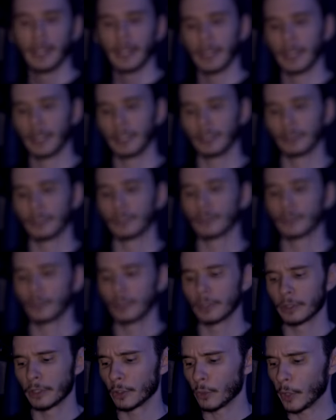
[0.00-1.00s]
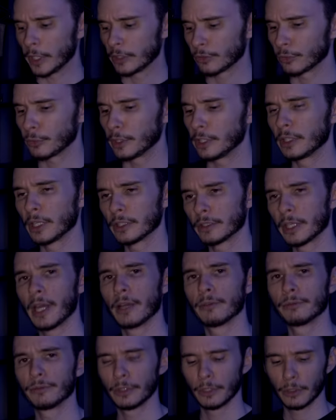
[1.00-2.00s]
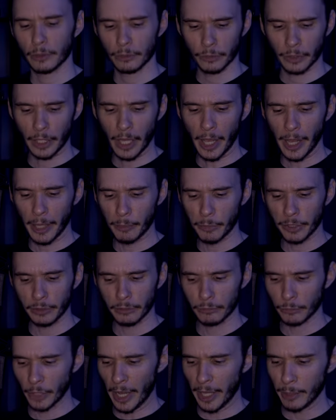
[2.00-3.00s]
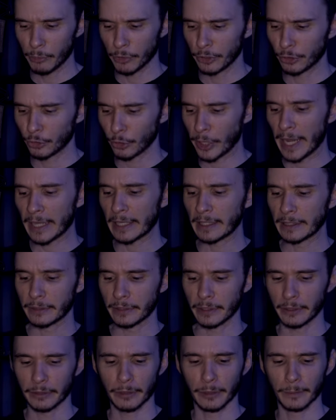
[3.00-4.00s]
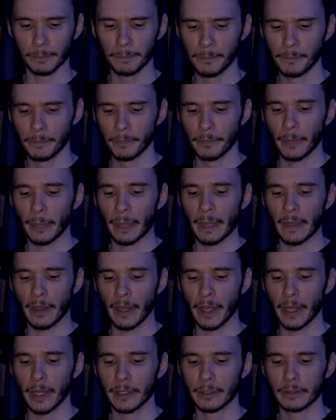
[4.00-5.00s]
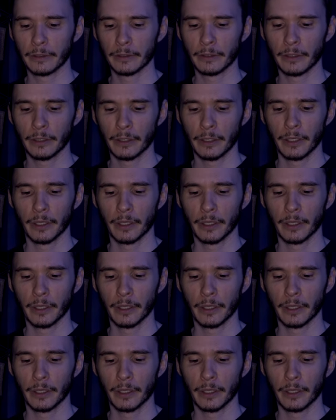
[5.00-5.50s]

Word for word: uh, the Quest 3 does have you know the hybrid hybrid tracking system, and